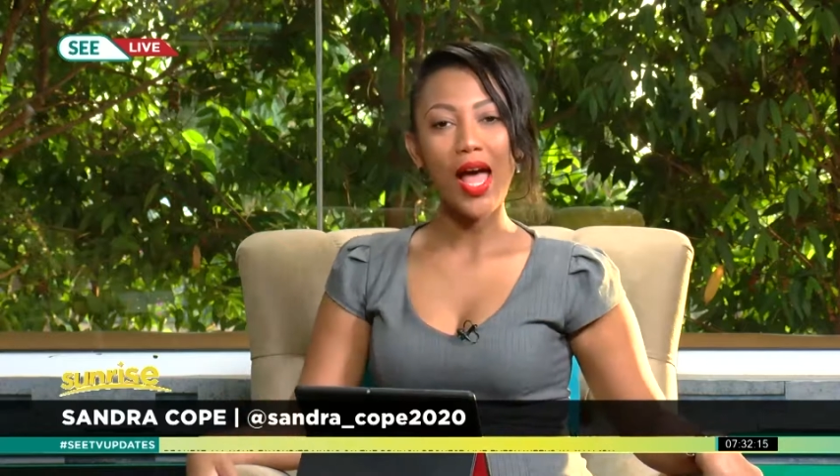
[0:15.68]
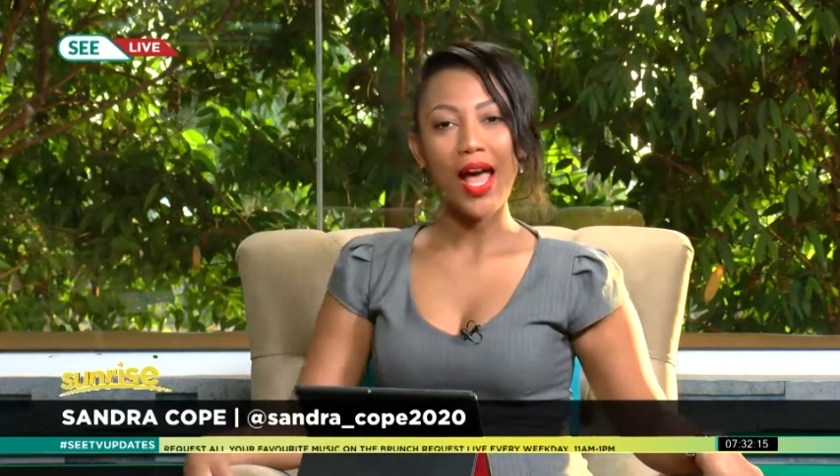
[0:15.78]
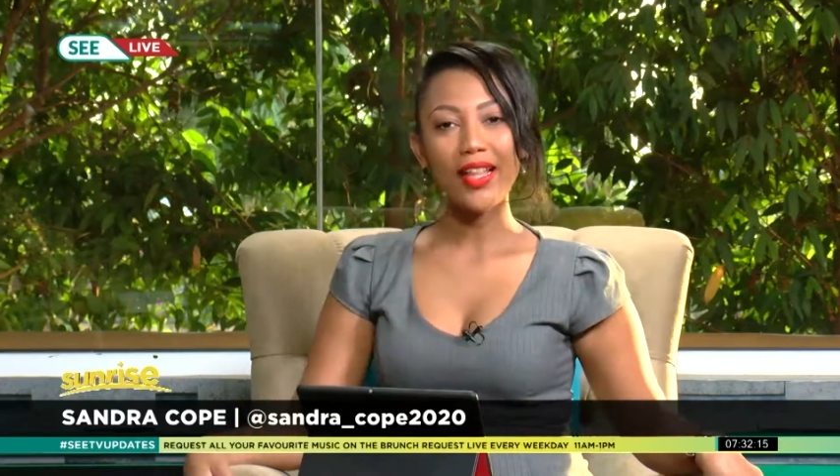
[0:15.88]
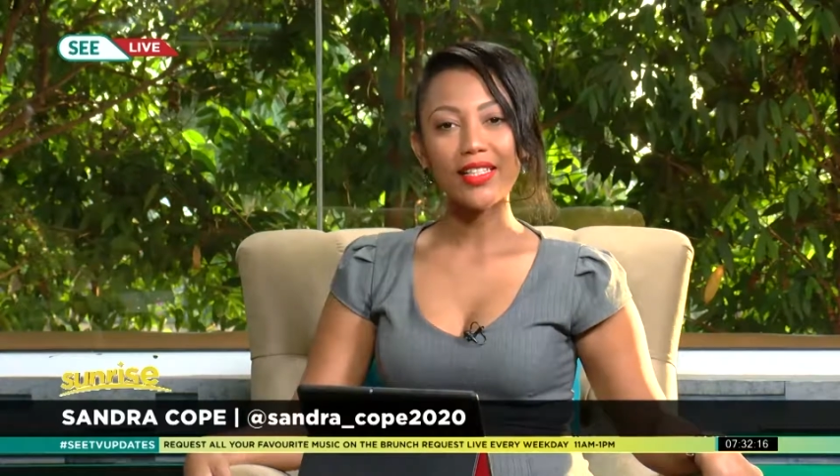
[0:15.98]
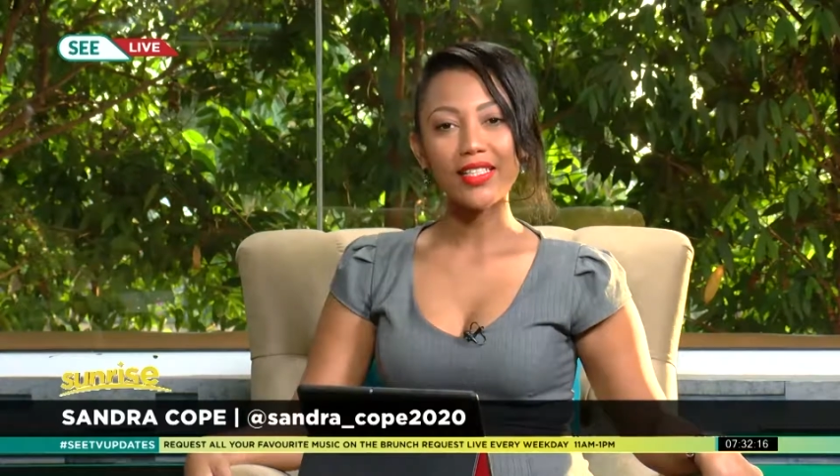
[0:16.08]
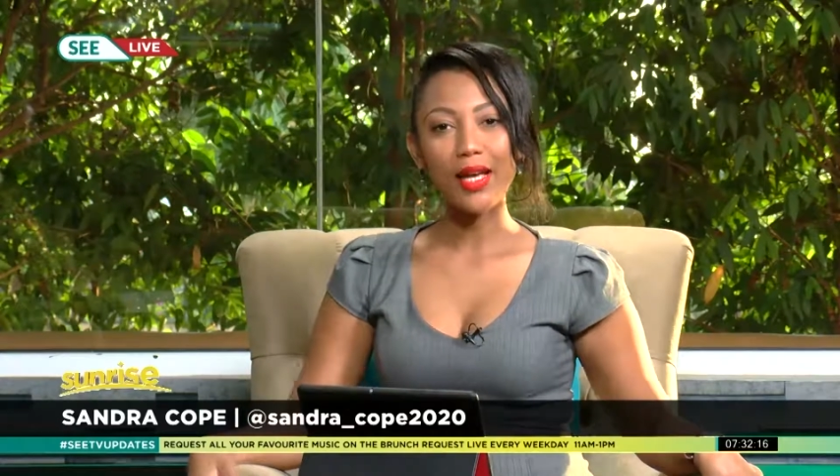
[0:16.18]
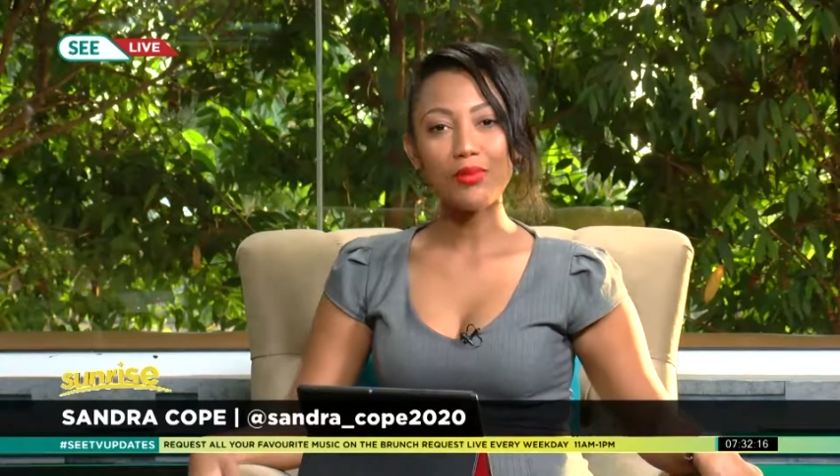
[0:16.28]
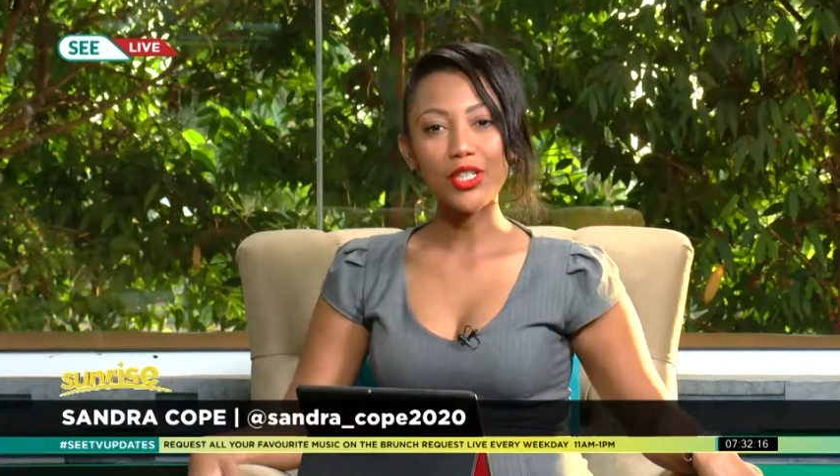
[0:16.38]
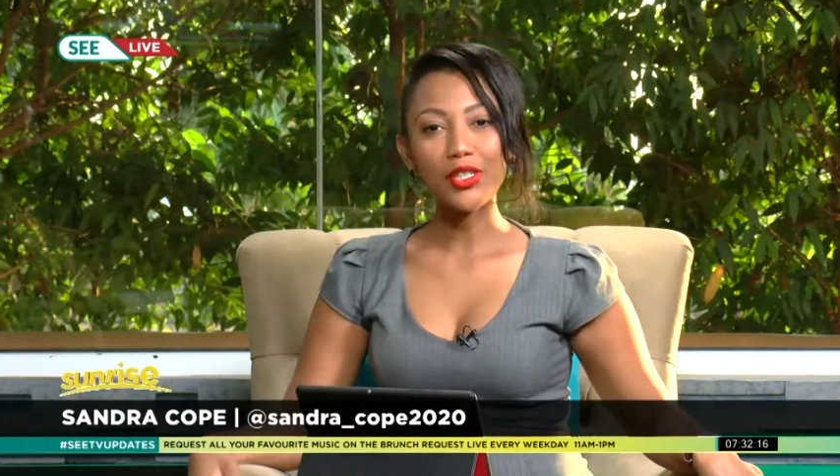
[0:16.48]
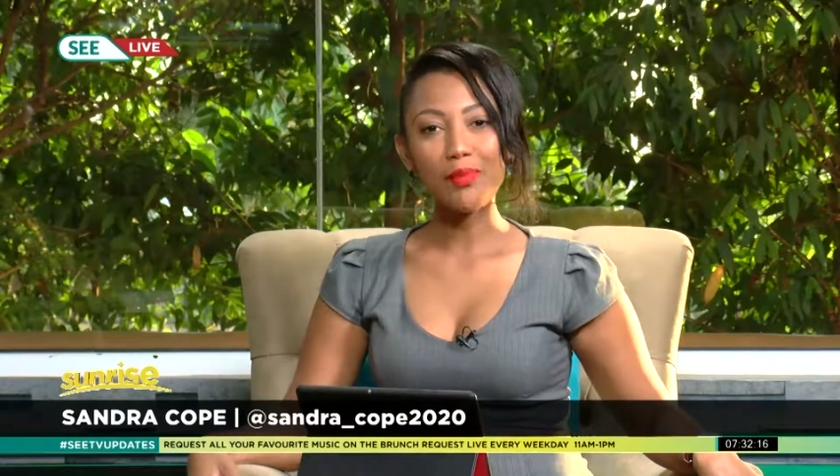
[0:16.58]
And the
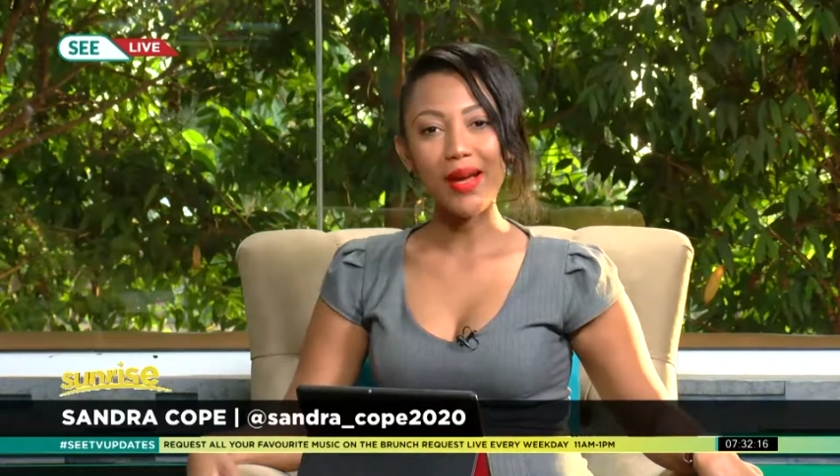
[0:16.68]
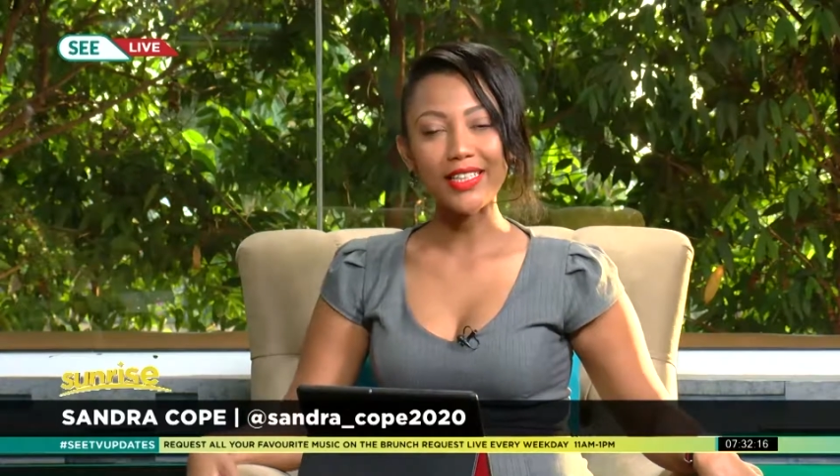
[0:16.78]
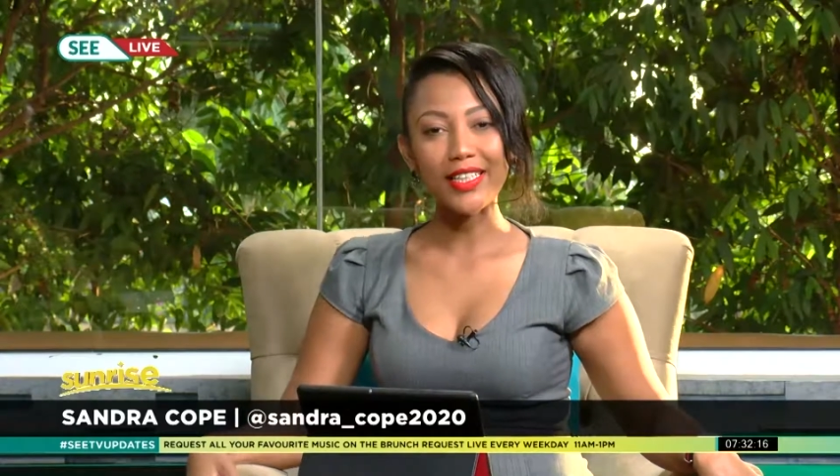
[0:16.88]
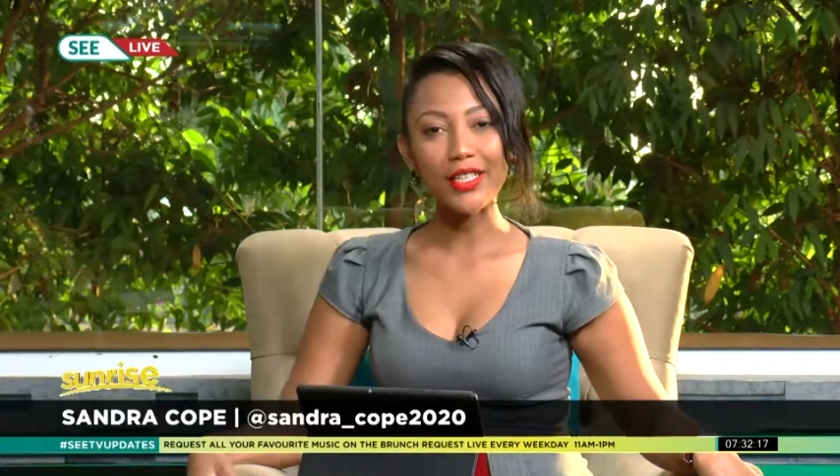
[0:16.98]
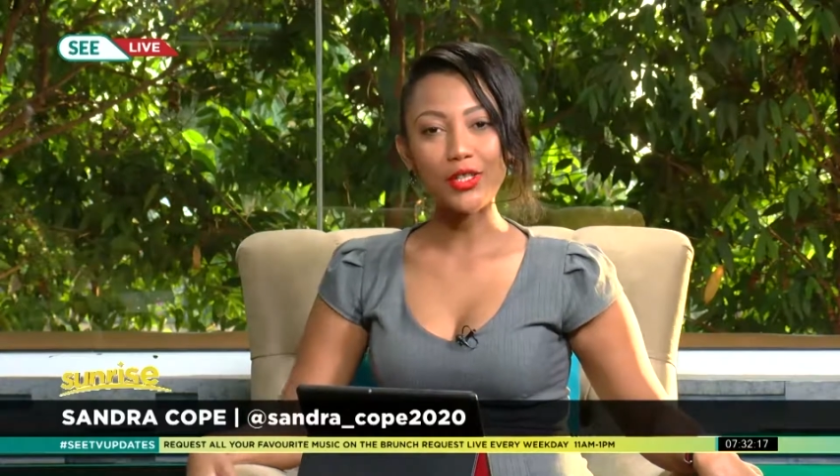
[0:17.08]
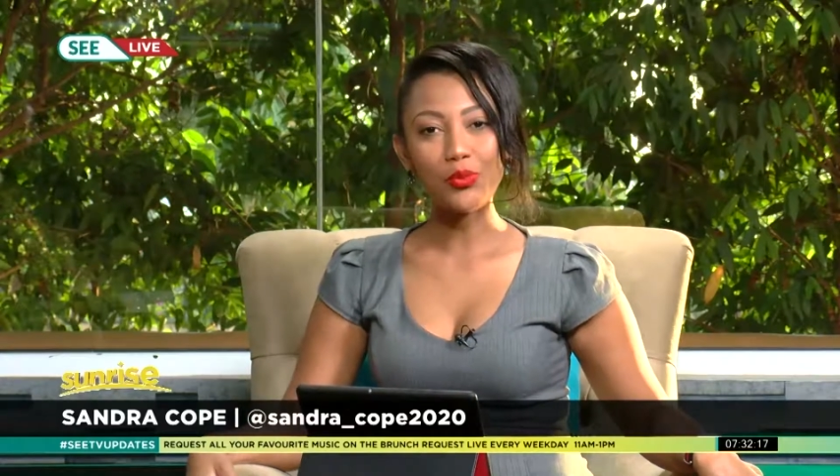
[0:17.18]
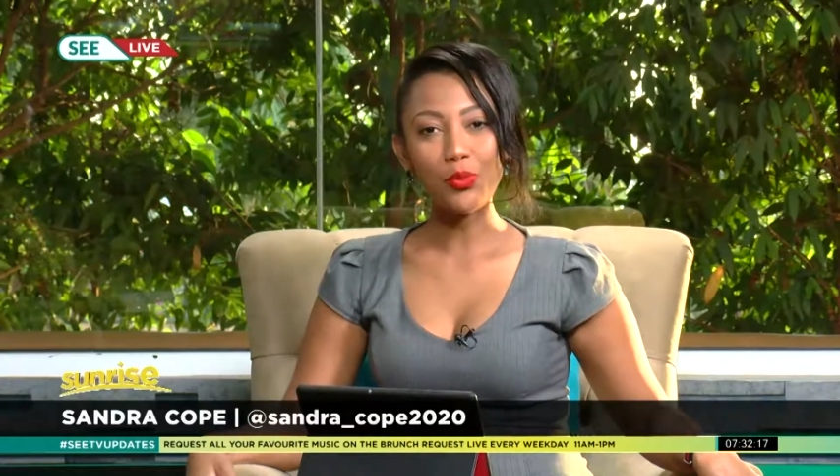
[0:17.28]
subject matter this